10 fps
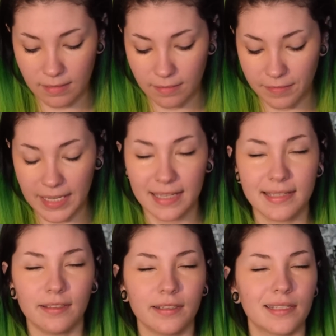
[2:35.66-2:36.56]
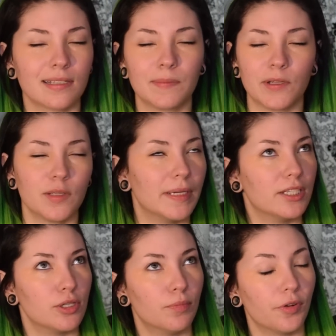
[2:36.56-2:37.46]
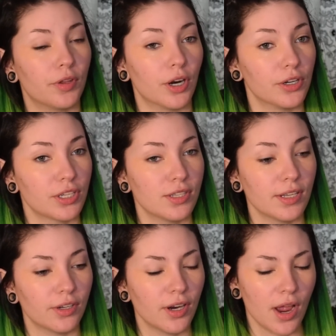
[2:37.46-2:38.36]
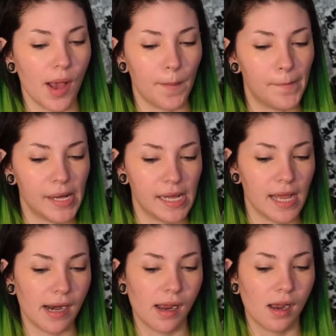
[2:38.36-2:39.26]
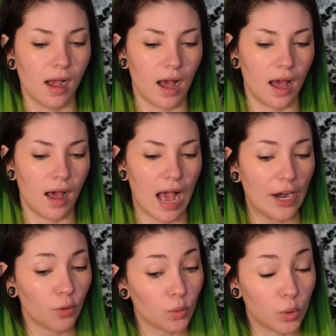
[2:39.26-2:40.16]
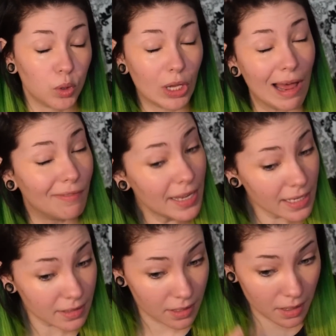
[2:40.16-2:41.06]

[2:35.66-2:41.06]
Fit Concealer because it's supposed to be a dupe for the NARS concealer, but I don't love it.